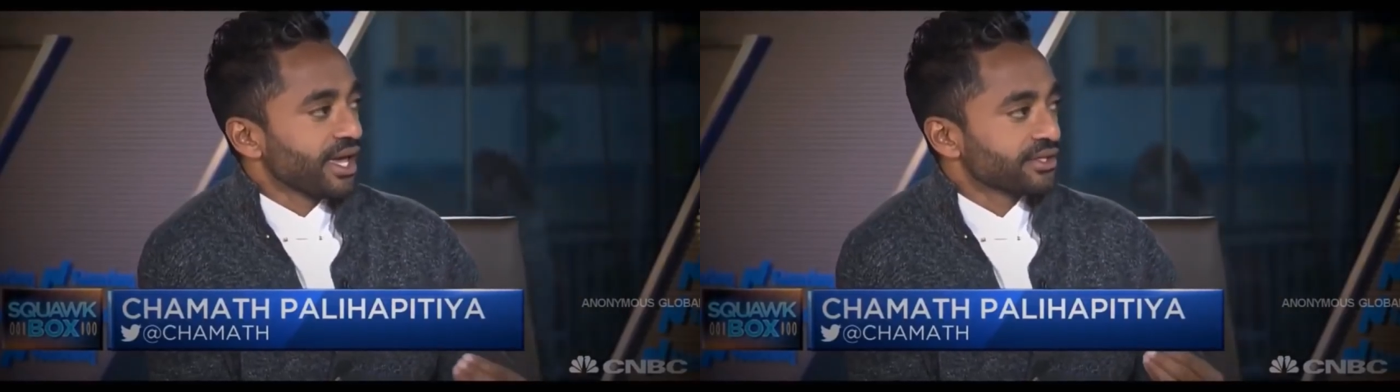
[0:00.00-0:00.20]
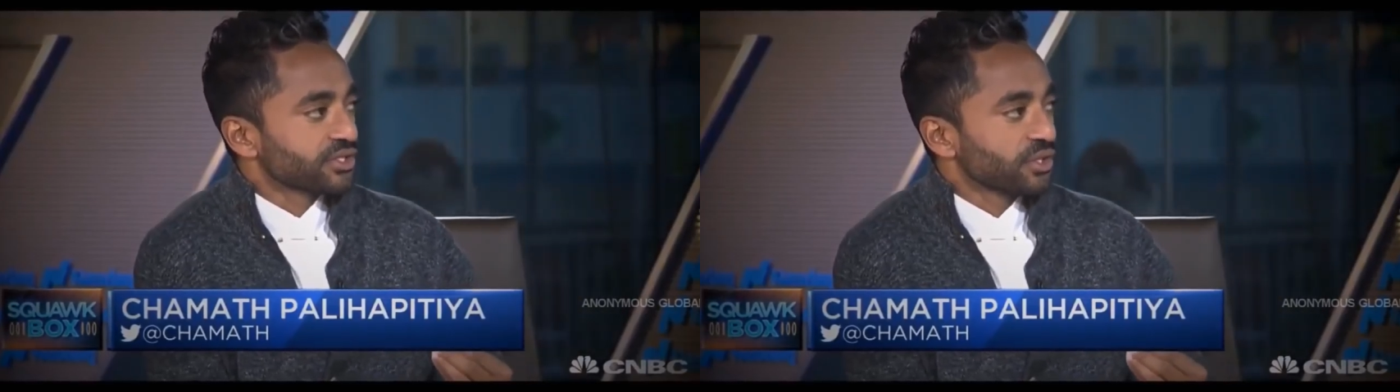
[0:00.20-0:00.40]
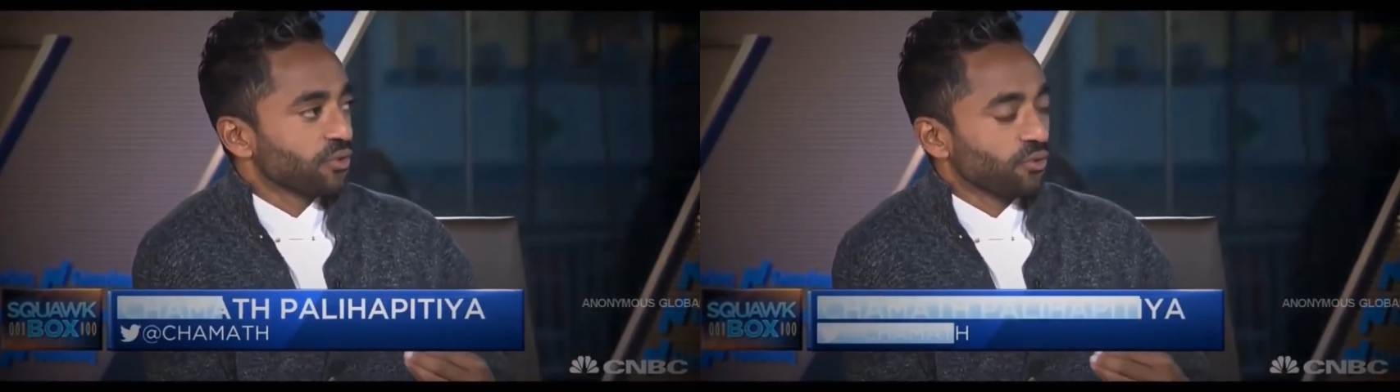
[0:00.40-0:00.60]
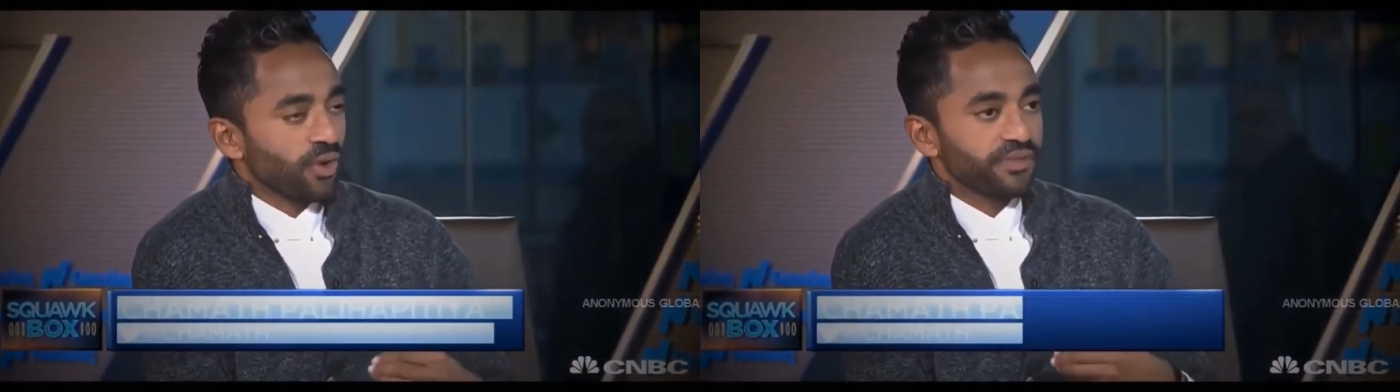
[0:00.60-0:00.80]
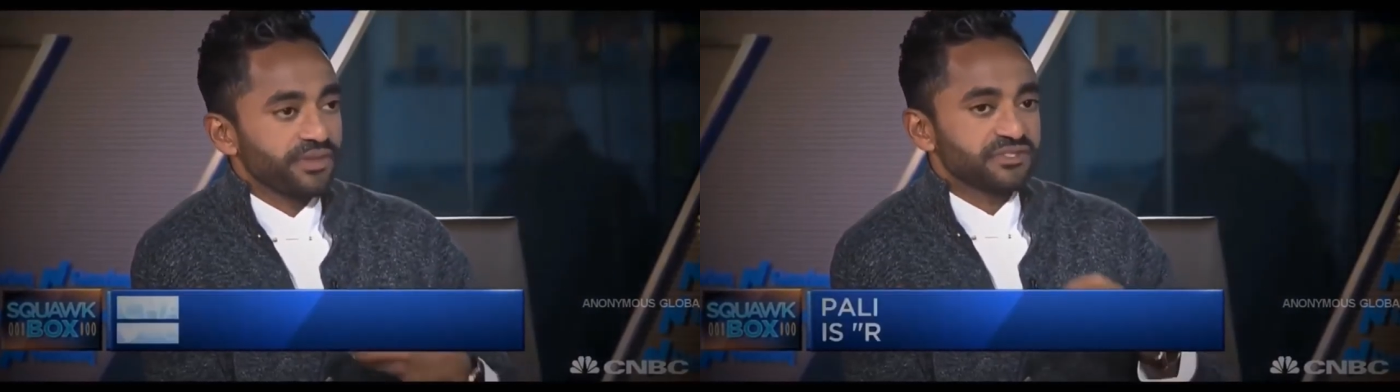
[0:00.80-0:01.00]
And so
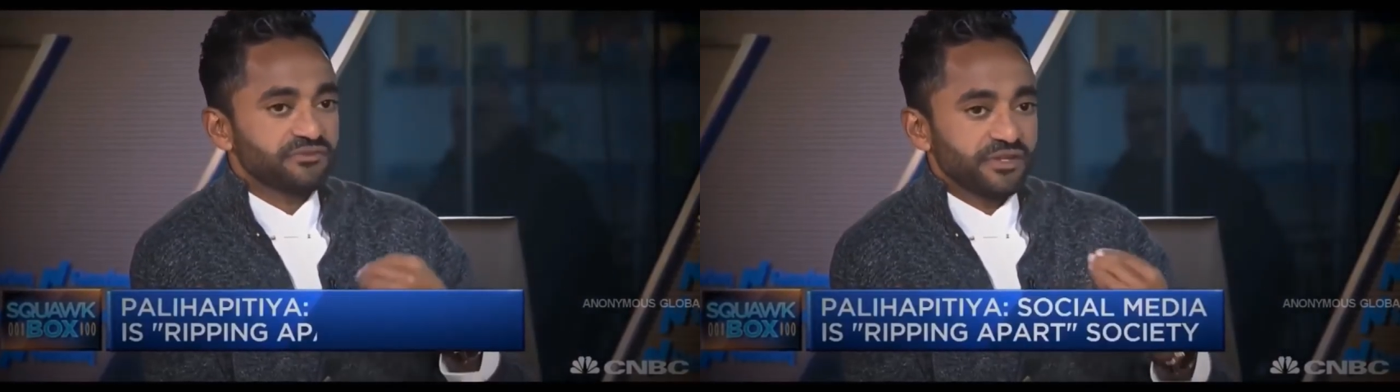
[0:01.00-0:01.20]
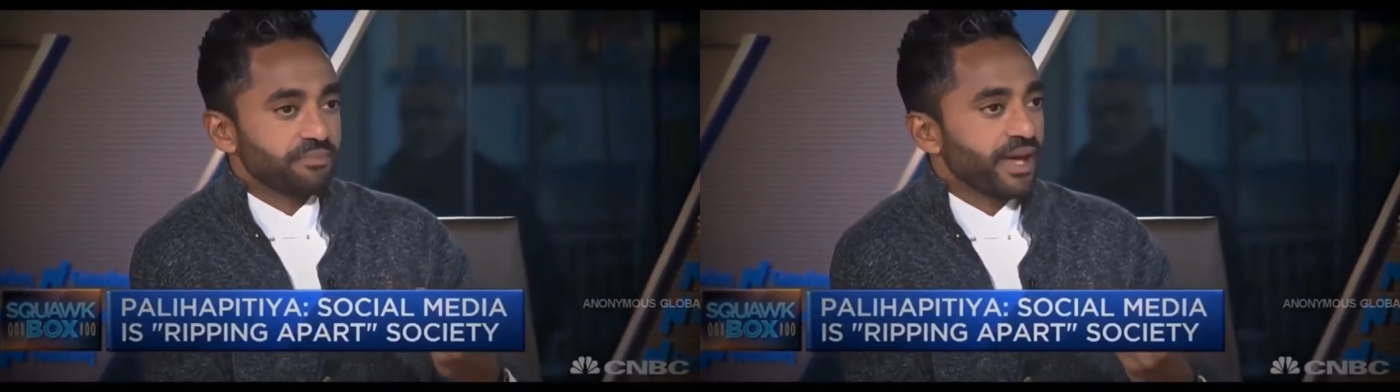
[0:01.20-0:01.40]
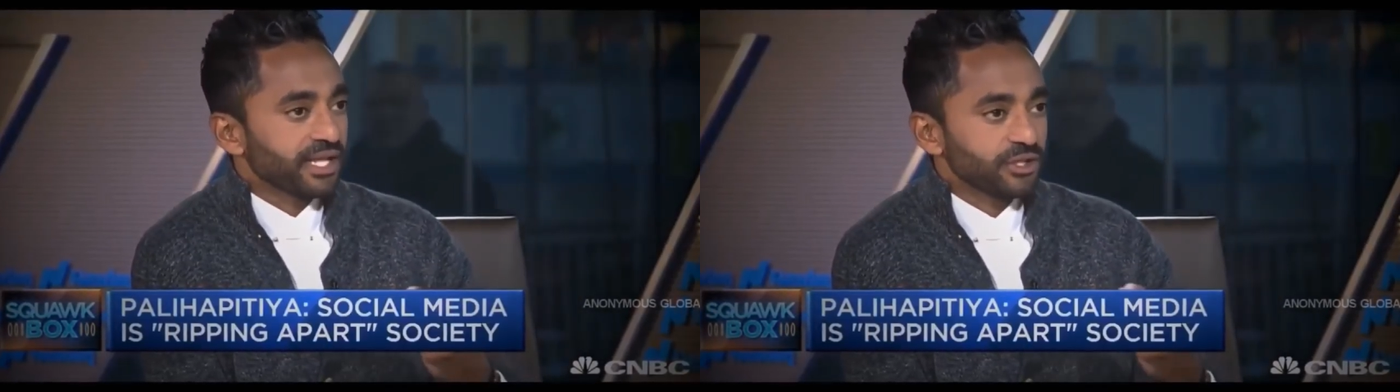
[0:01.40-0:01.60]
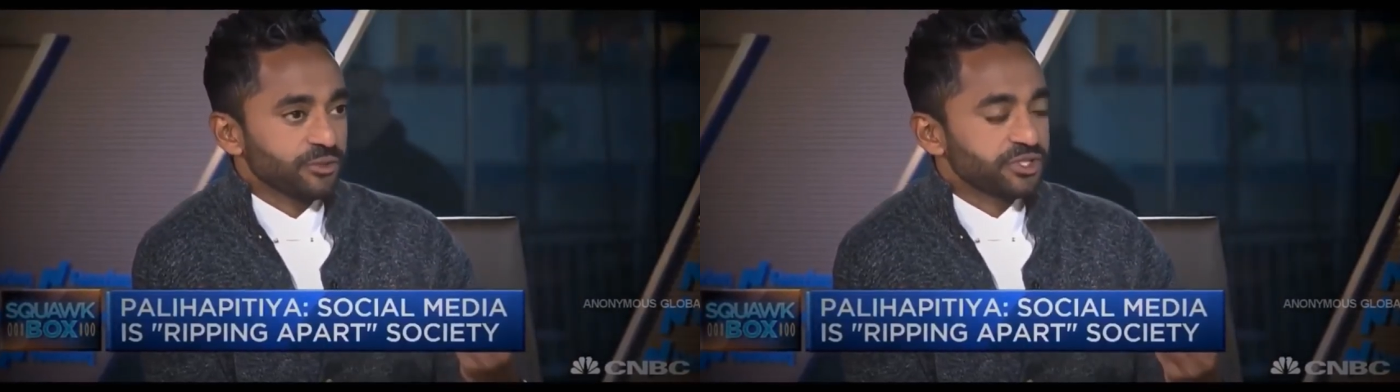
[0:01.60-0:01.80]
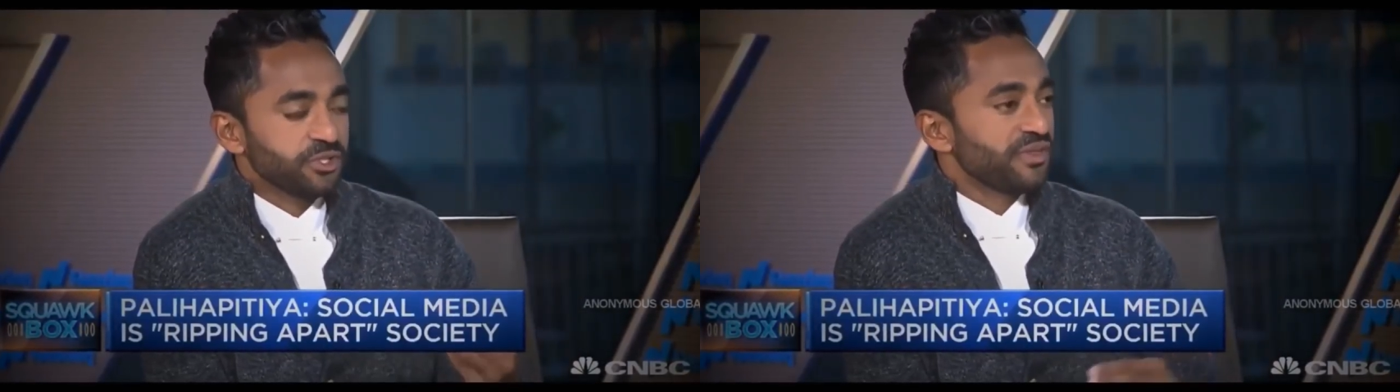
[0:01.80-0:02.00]
what these feedback
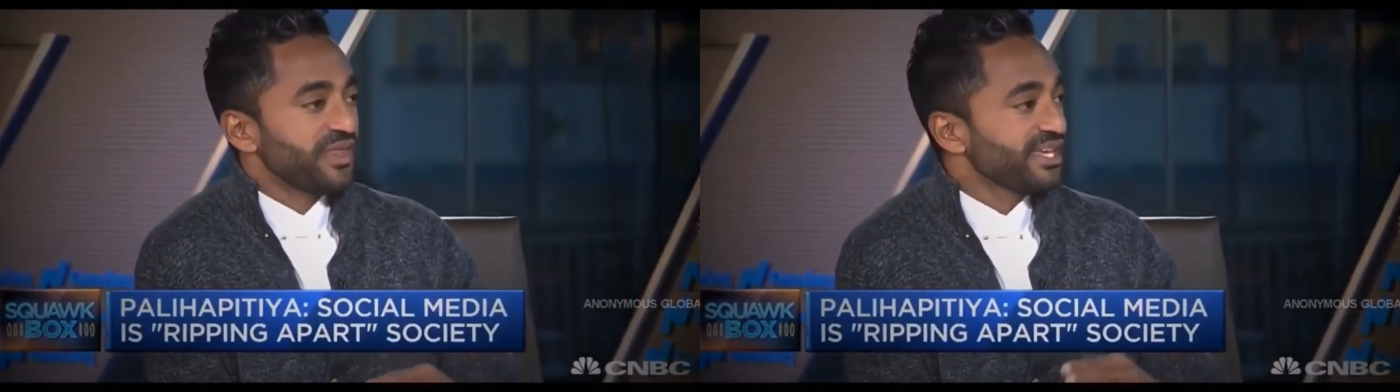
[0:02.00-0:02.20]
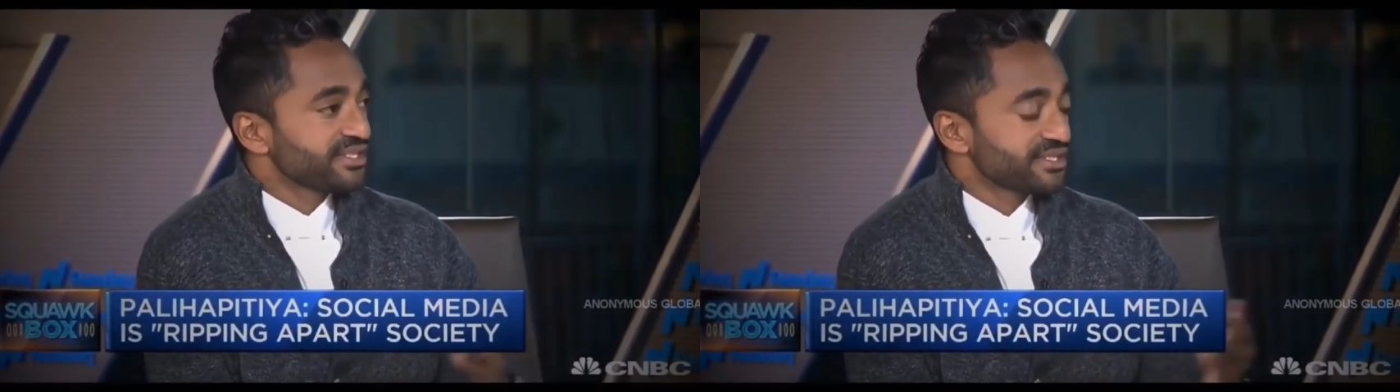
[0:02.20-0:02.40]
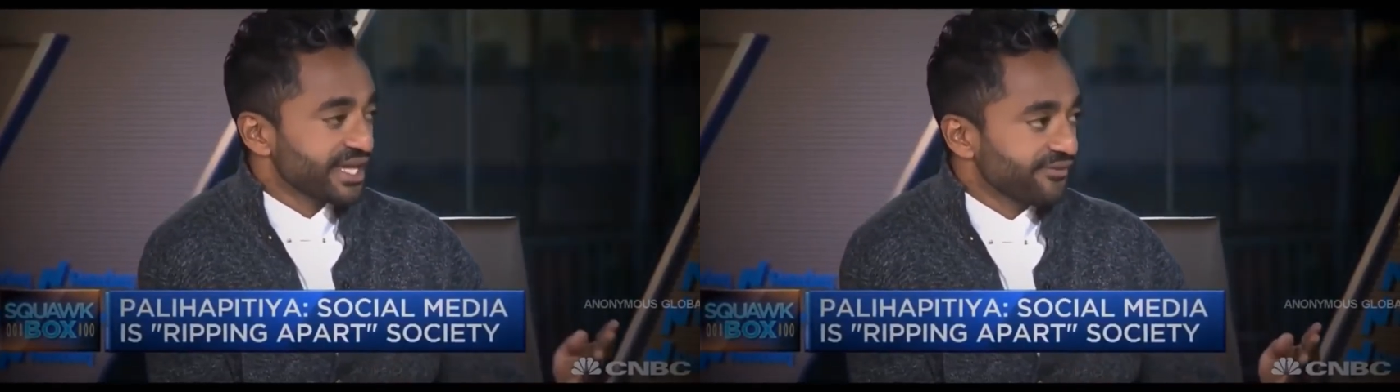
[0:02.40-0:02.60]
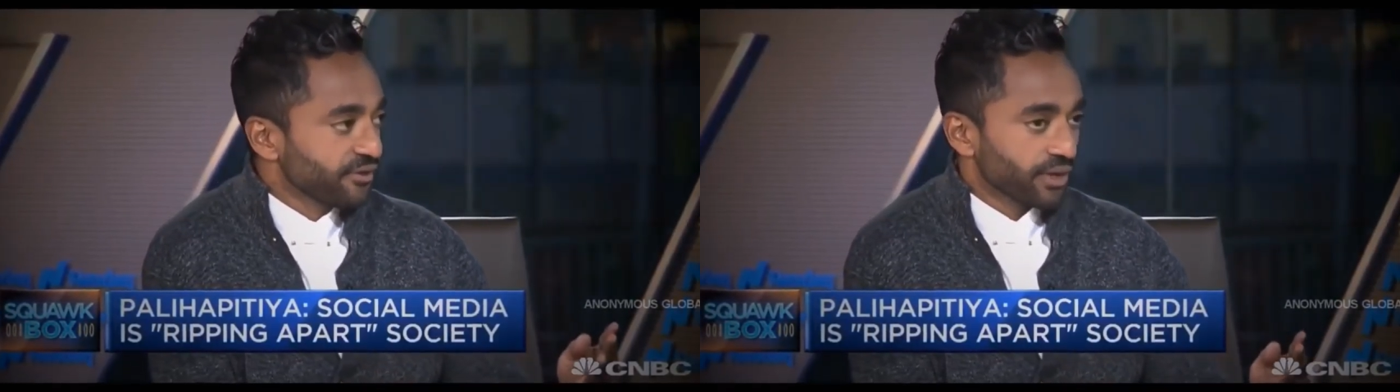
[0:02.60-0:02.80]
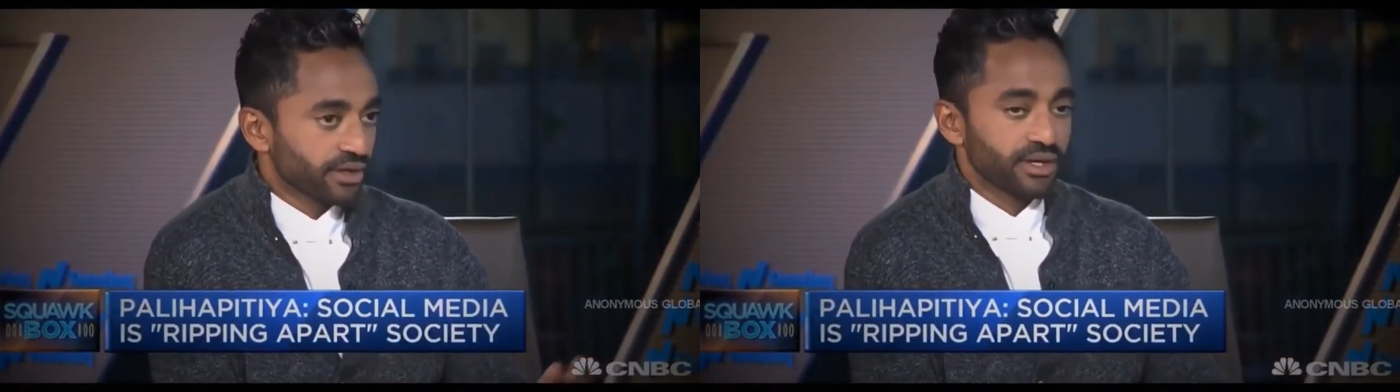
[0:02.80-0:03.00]
loops do, and they exist
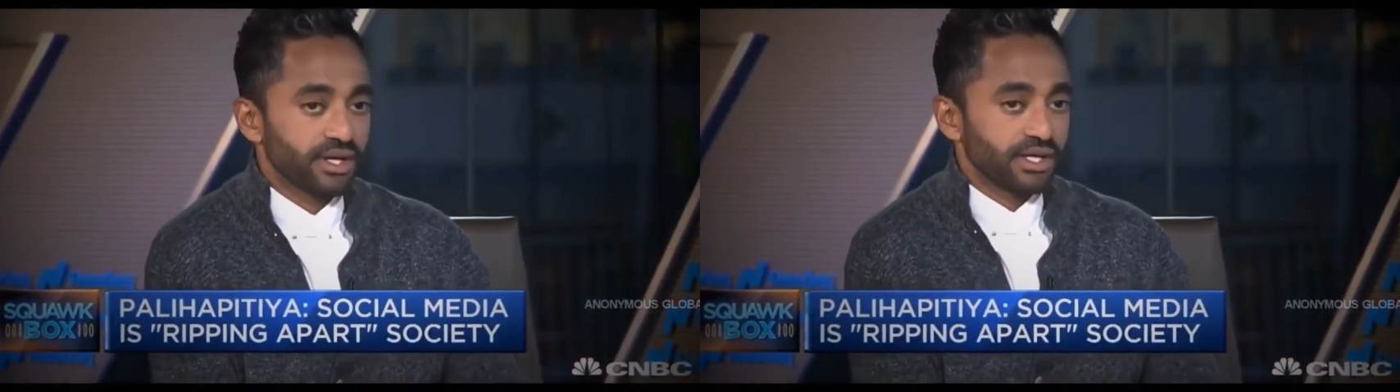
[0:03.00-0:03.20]
everywhere,